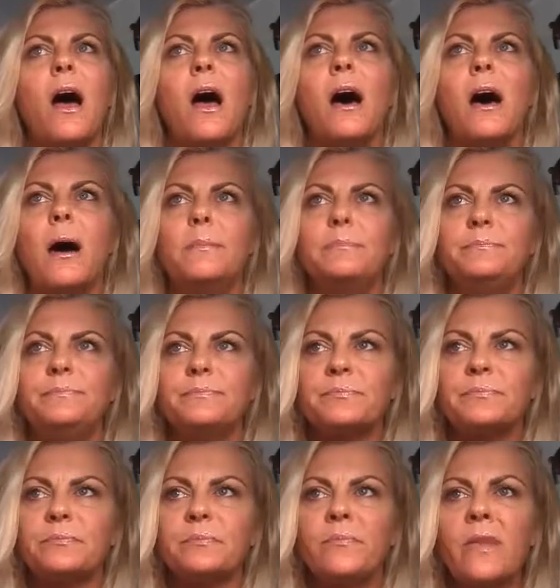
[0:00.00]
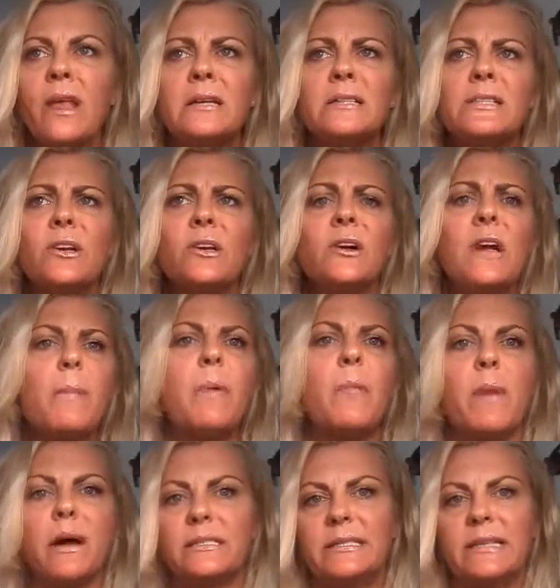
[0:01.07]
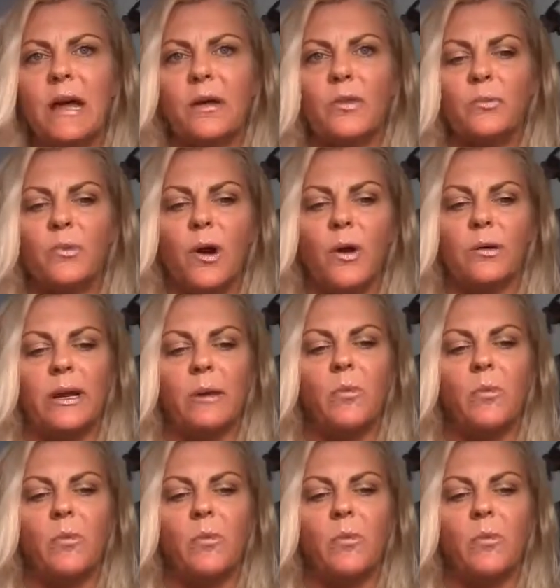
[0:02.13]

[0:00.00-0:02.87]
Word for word: Um, until a couple months down the road.